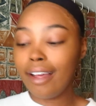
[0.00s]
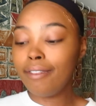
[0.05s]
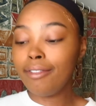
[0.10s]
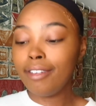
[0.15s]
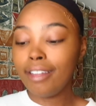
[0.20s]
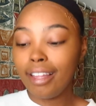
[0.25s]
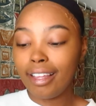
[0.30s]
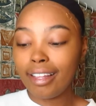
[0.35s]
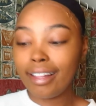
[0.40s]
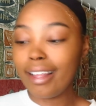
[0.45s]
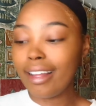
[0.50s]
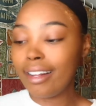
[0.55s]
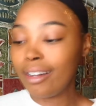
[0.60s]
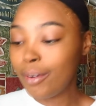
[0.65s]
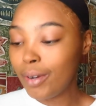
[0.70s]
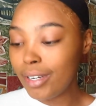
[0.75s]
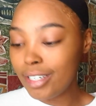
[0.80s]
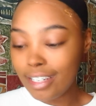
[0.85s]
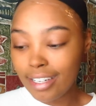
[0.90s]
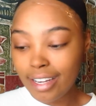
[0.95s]
I feel like
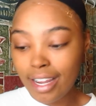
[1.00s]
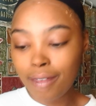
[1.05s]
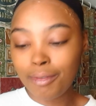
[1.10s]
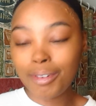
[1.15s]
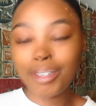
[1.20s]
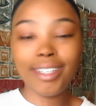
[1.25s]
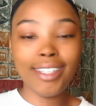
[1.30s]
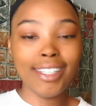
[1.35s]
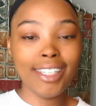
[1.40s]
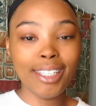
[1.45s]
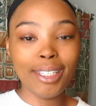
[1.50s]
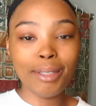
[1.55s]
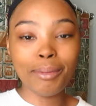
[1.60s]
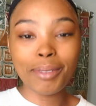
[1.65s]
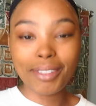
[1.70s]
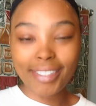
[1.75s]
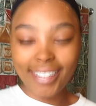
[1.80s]
that question got really deep.